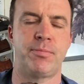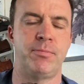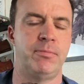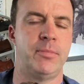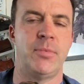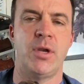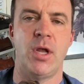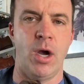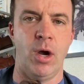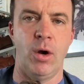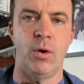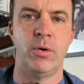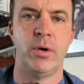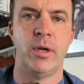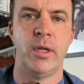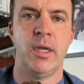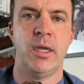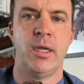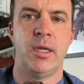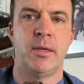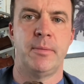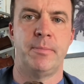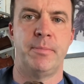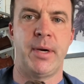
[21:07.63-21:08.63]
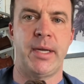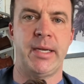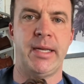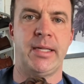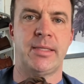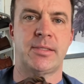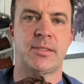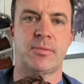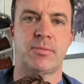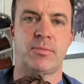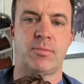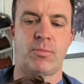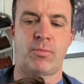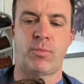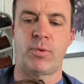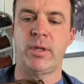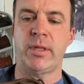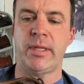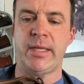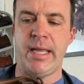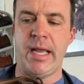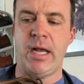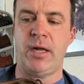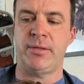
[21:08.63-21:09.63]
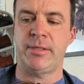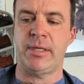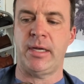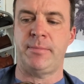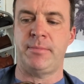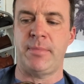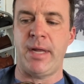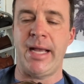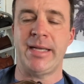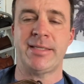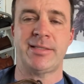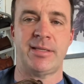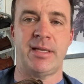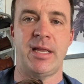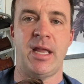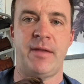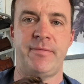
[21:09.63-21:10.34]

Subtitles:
No, but it's really held up nicely.